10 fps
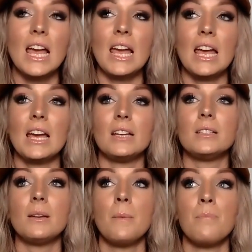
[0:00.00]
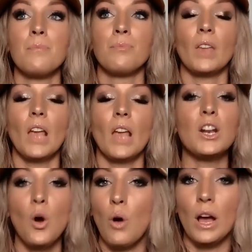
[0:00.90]
And I
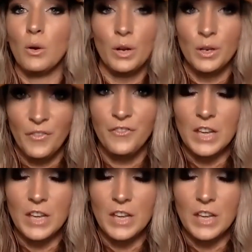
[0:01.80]
don't want you to